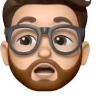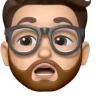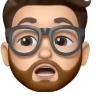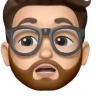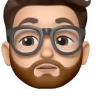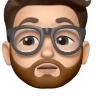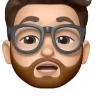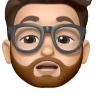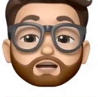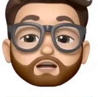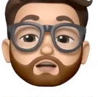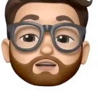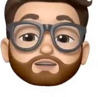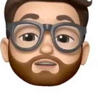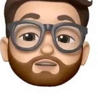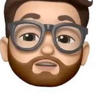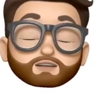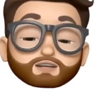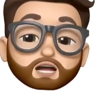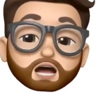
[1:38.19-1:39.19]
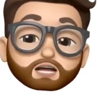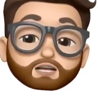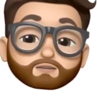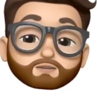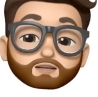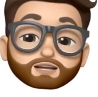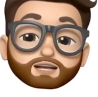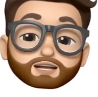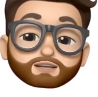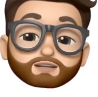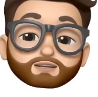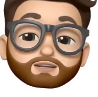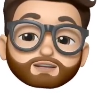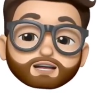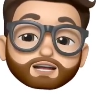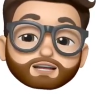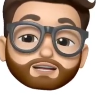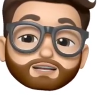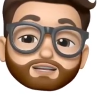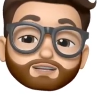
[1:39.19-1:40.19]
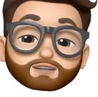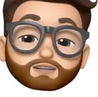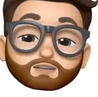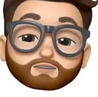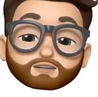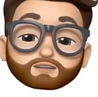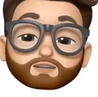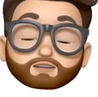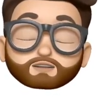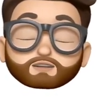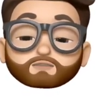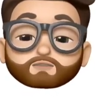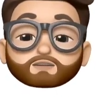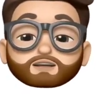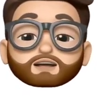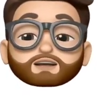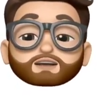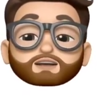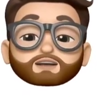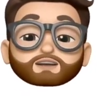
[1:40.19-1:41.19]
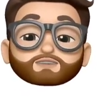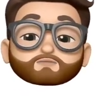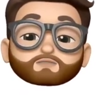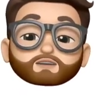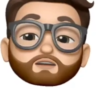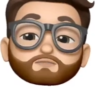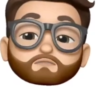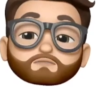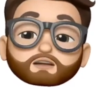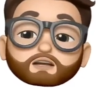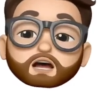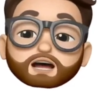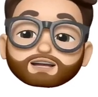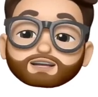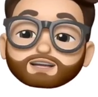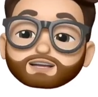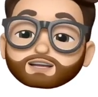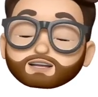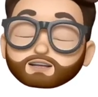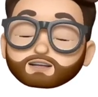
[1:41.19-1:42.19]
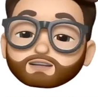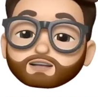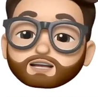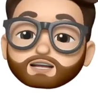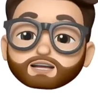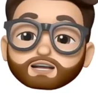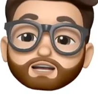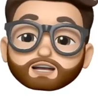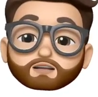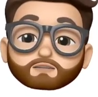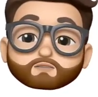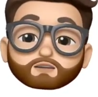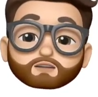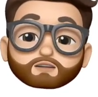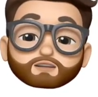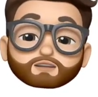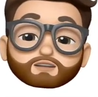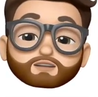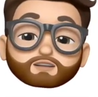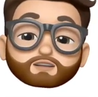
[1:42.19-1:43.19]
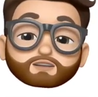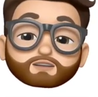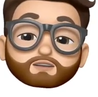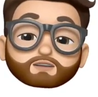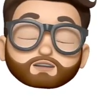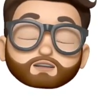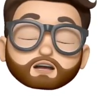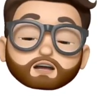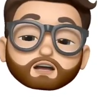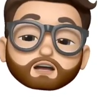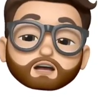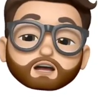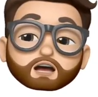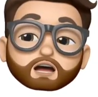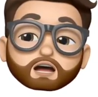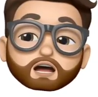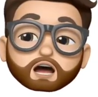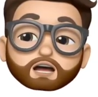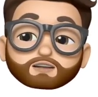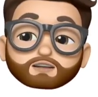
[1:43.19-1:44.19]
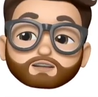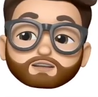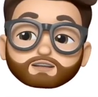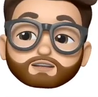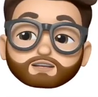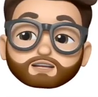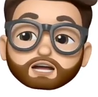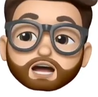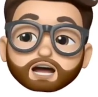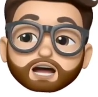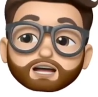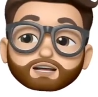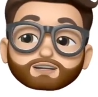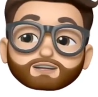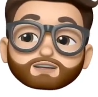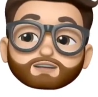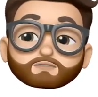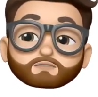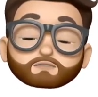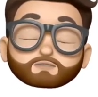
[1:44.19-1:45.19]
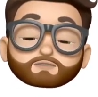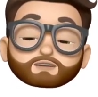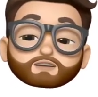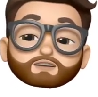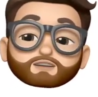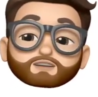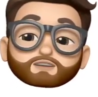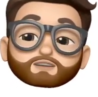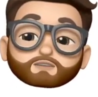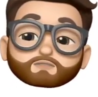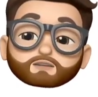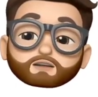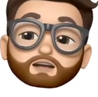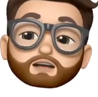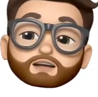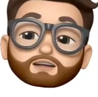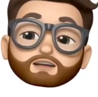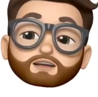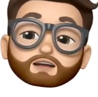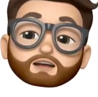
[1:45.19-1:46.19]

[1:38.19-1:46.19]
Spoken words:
I can also change pen thickness. So if you zoom in and it's really blotty, you can choose another size. If I zoom in,